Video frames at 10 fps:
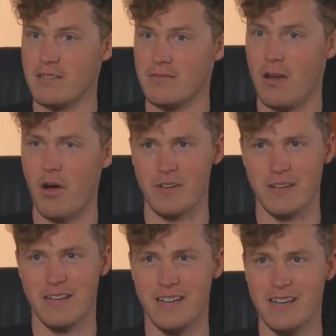Yeah,
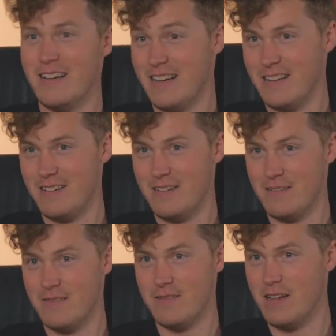hopefully. Yeah,
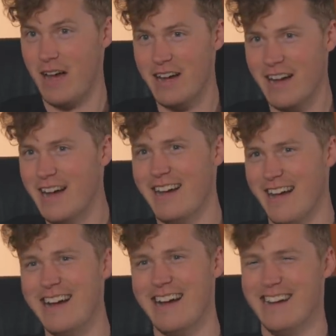no. It, yeah.
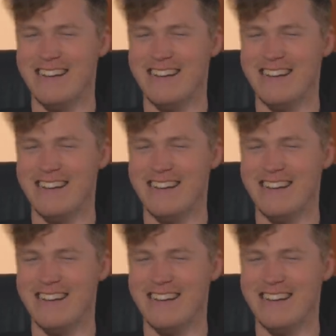What,